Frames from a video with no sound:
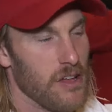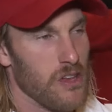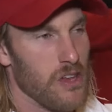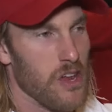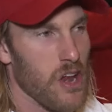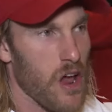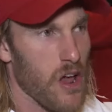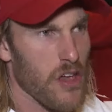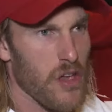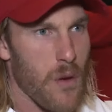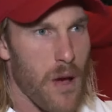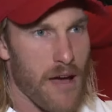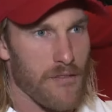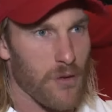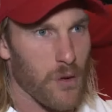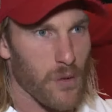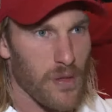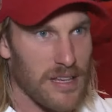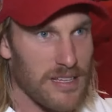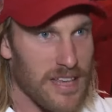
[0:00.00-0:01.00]
you know, you have
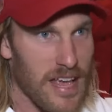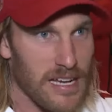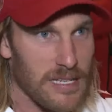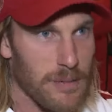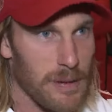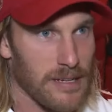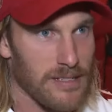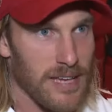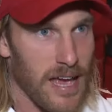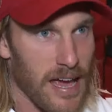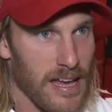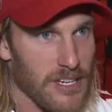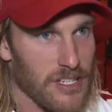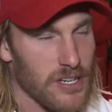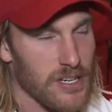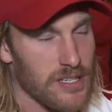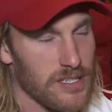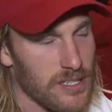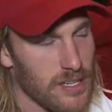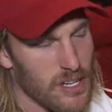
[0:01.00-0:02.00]
all these
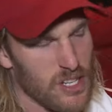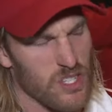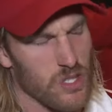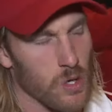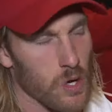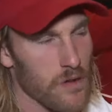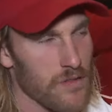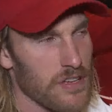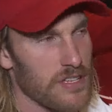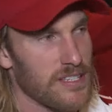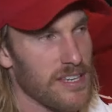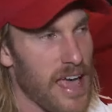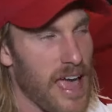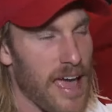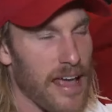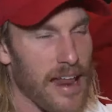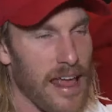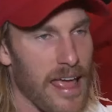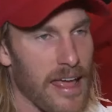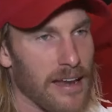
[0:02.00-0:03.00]
expectations, and it's sort of a
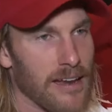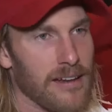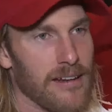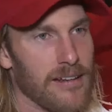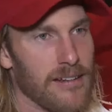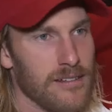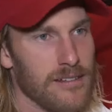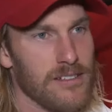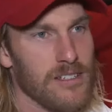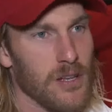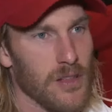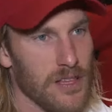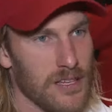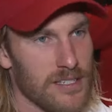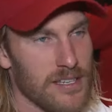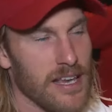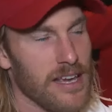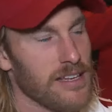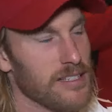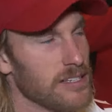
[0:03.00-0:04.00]
sad end to the
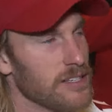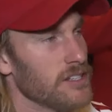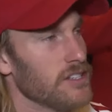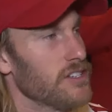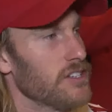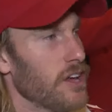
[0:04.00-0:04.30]
season.